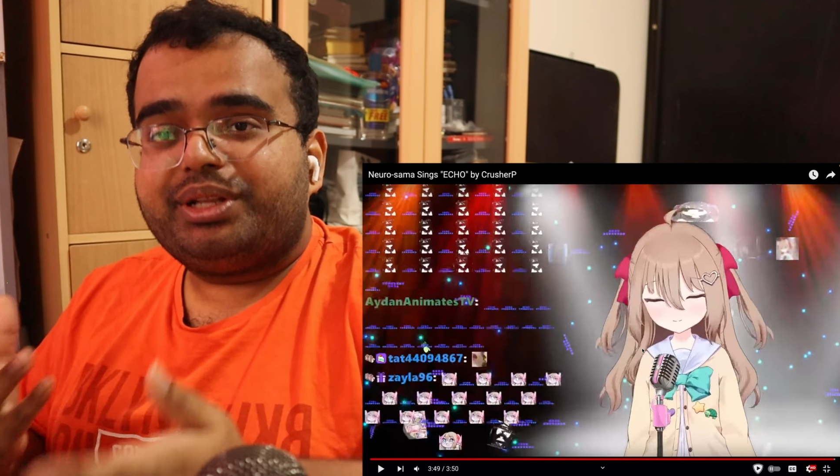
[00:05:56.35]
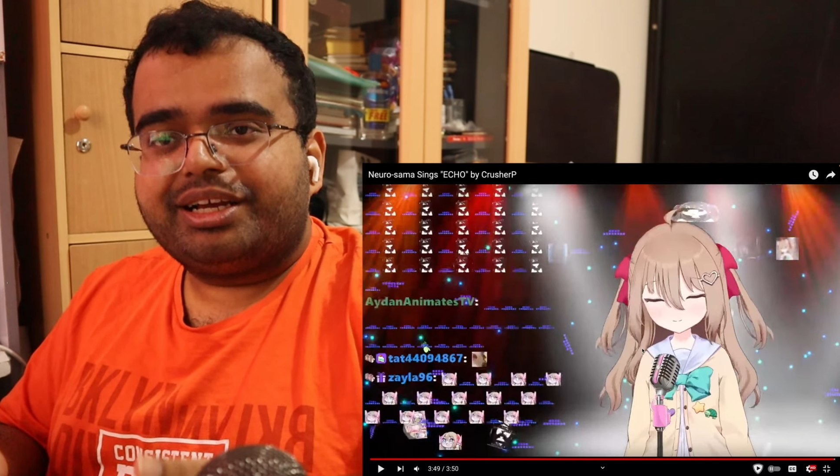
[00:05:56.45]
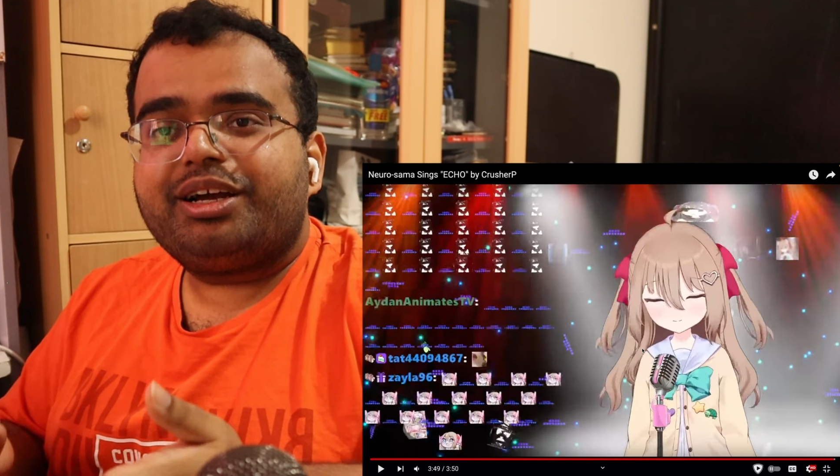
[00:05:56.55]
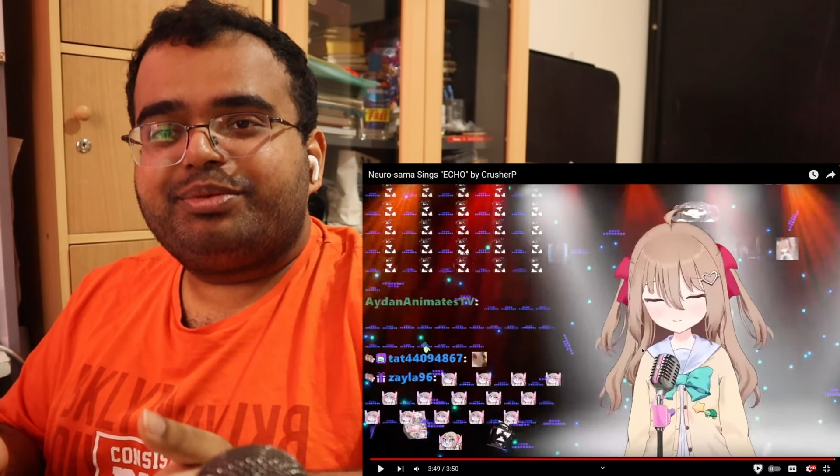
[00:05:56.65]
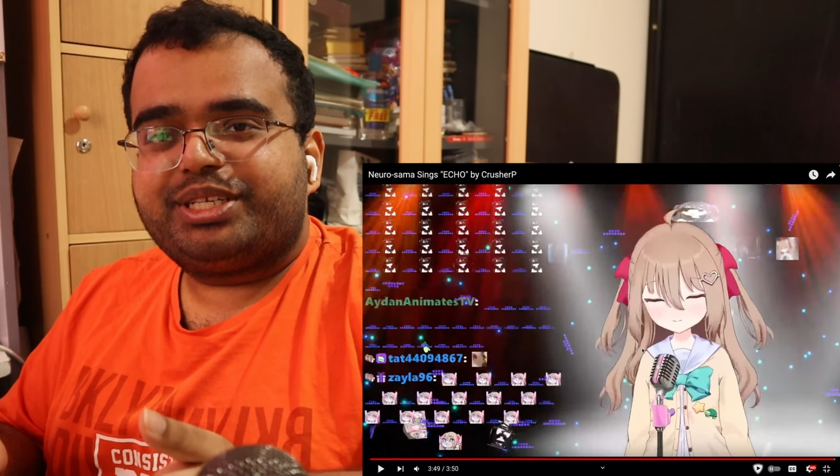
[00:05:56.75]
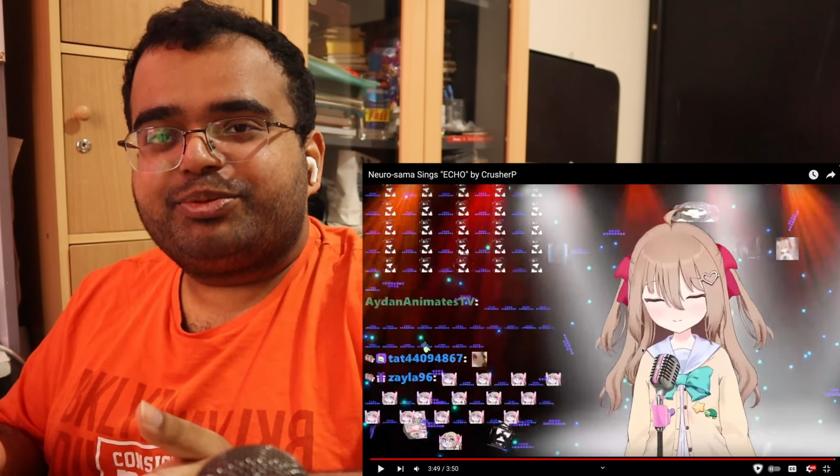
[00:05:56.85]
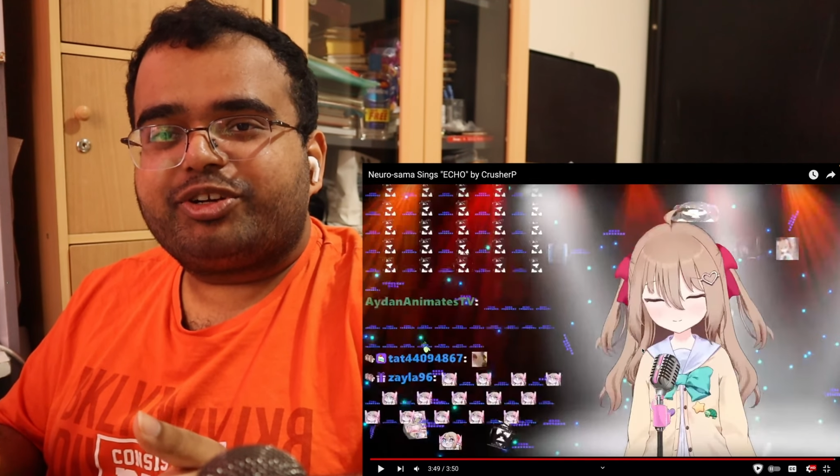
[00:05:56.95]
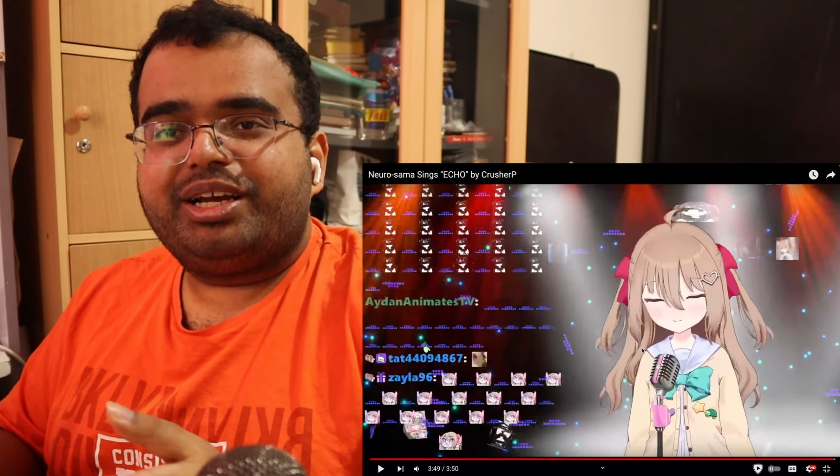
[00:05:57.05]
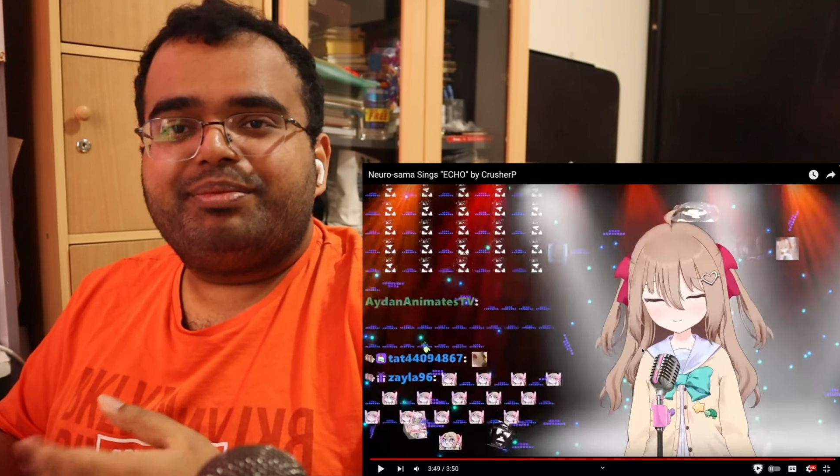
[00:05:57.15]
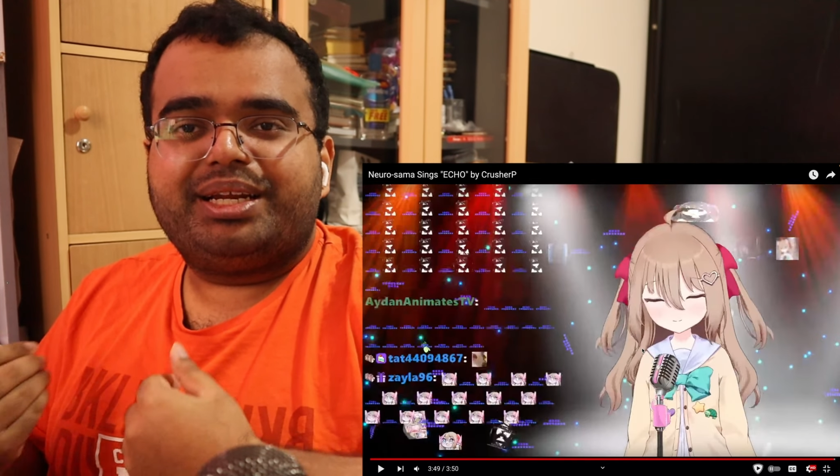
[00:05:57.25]
Like, comment,
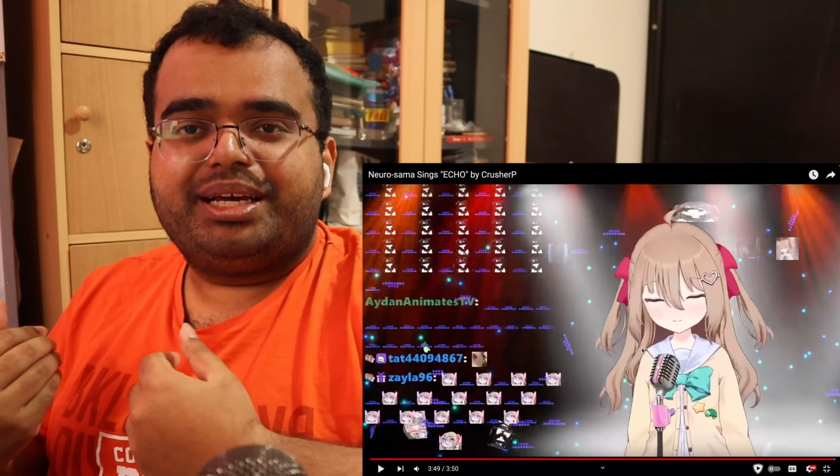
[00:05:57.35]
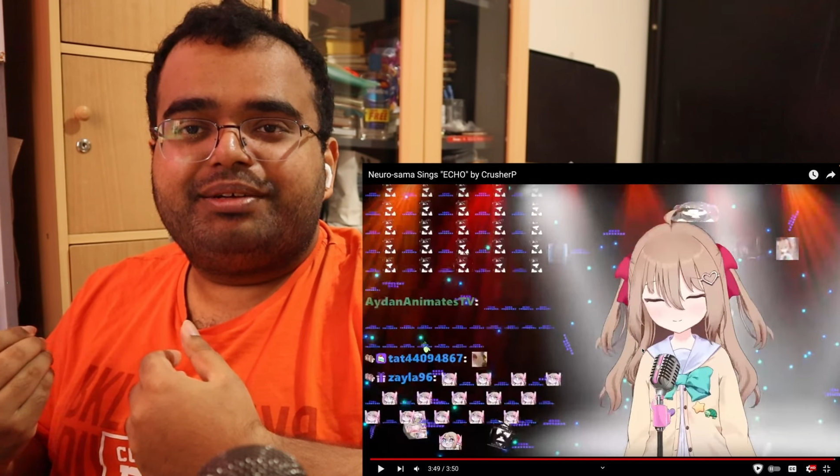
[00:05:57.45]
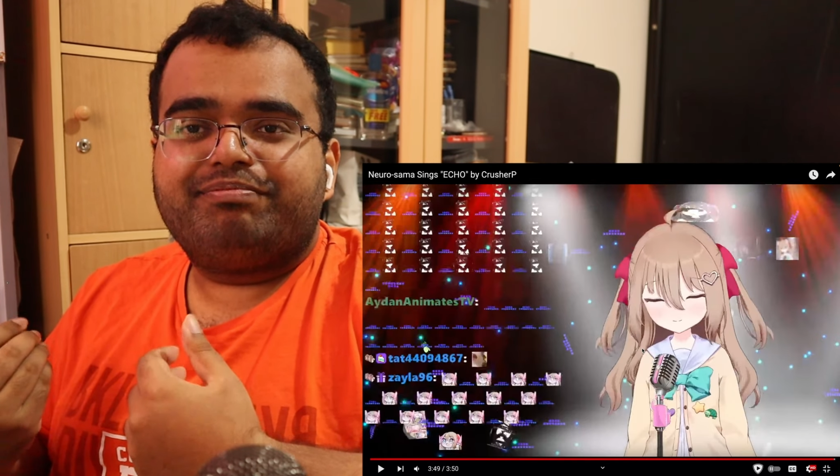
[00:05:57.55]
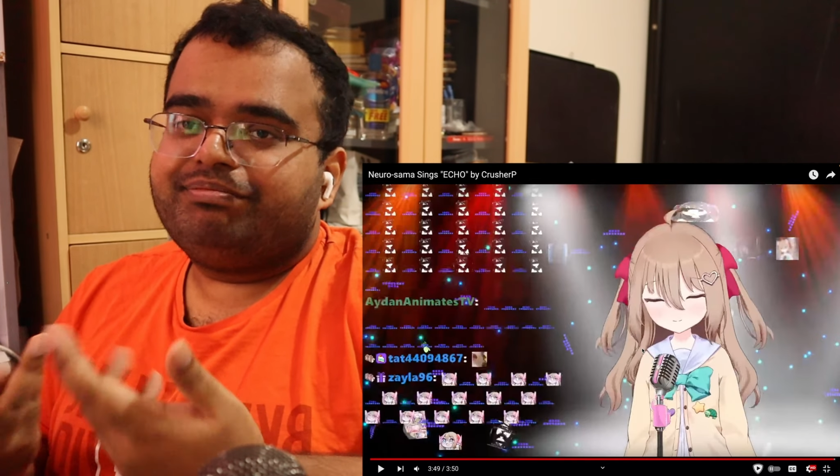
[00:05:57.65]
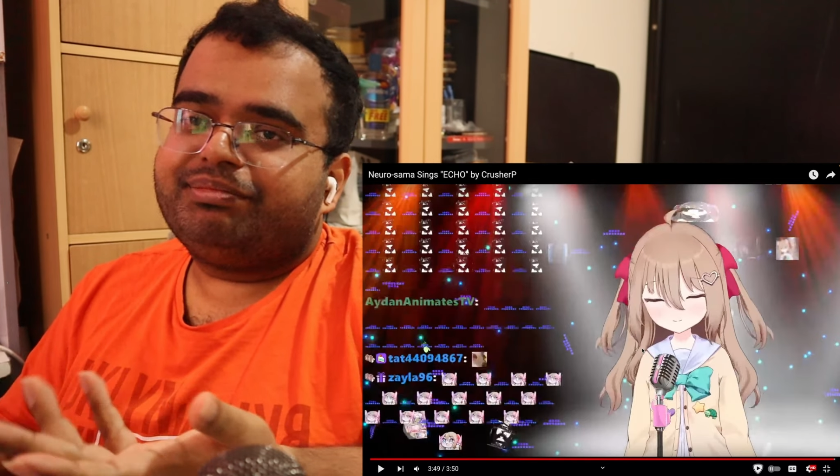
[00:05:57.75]
subscribe, and I'll